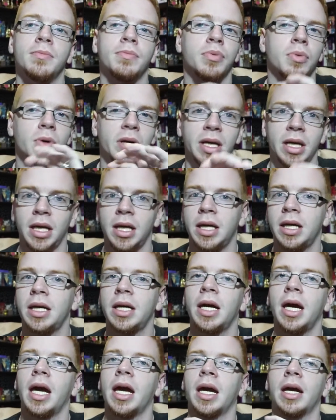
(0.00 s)

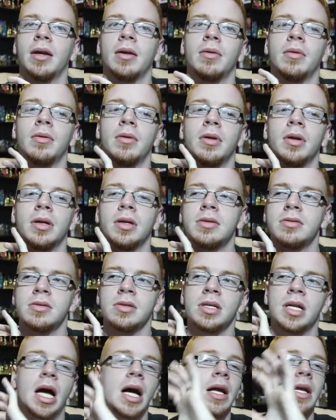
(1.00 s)
Britney and
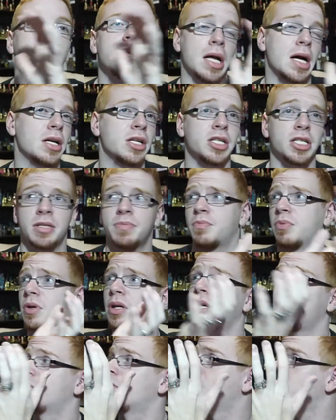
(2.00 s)
not not just
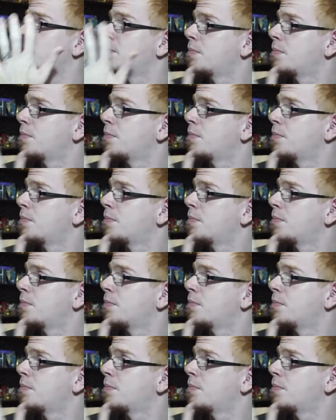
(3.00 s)
Britney,